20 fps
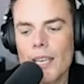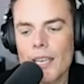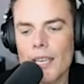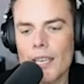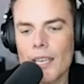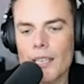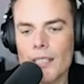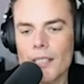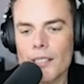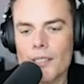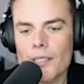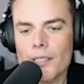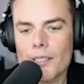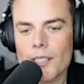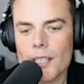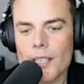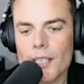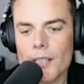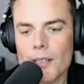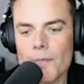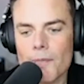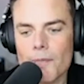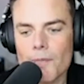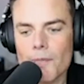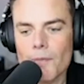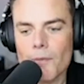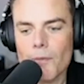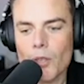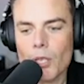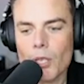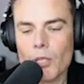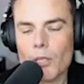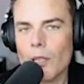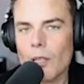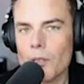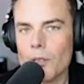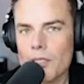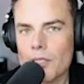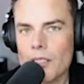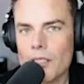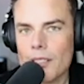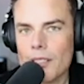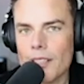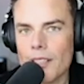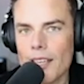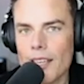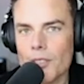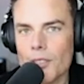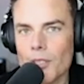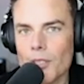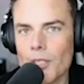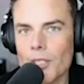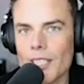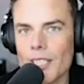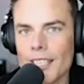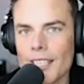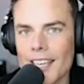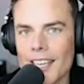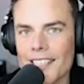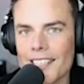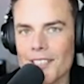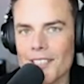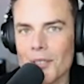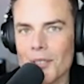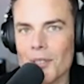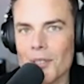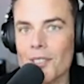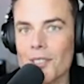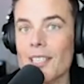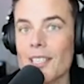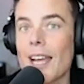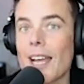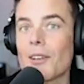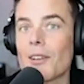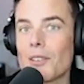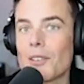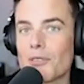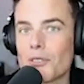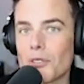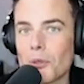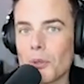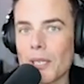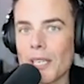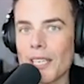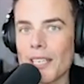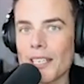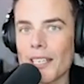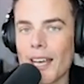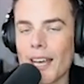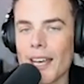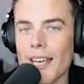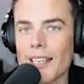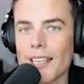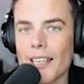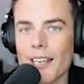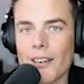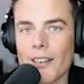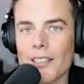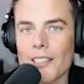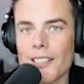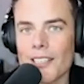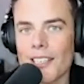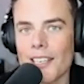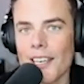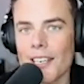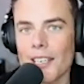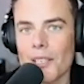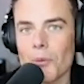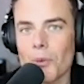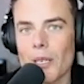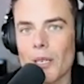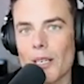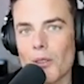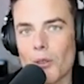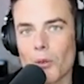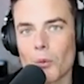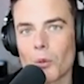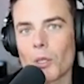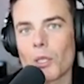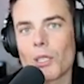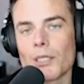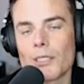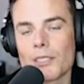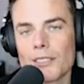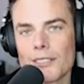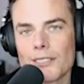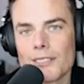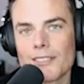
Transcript: it is the closest that you're going to get to the sound of Queen, I guarantee, anywhere in the world.